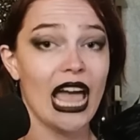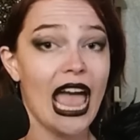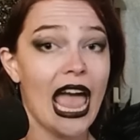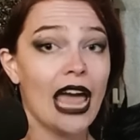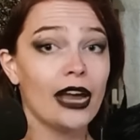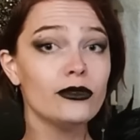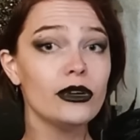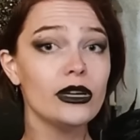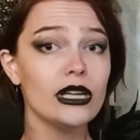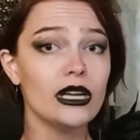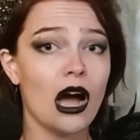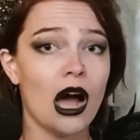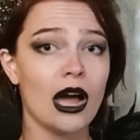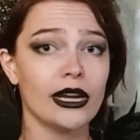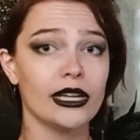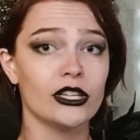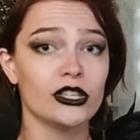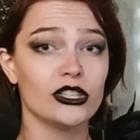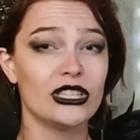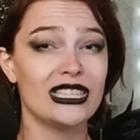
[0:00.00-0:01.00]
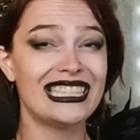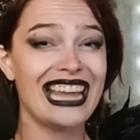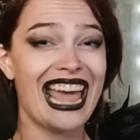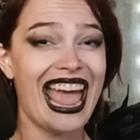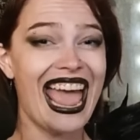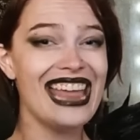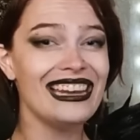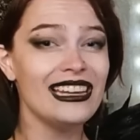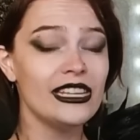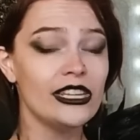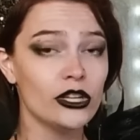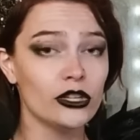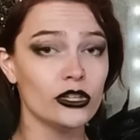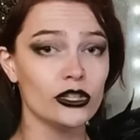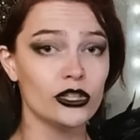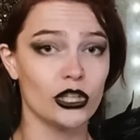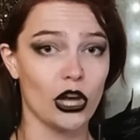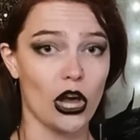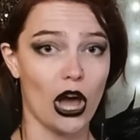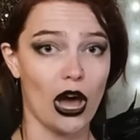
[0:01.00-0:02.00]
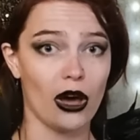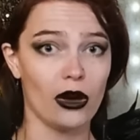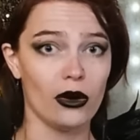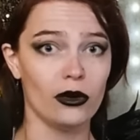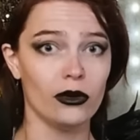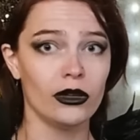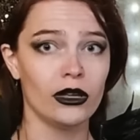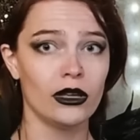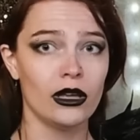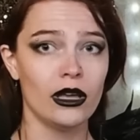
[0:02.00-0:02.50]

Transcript: Henry got here 10 years ago,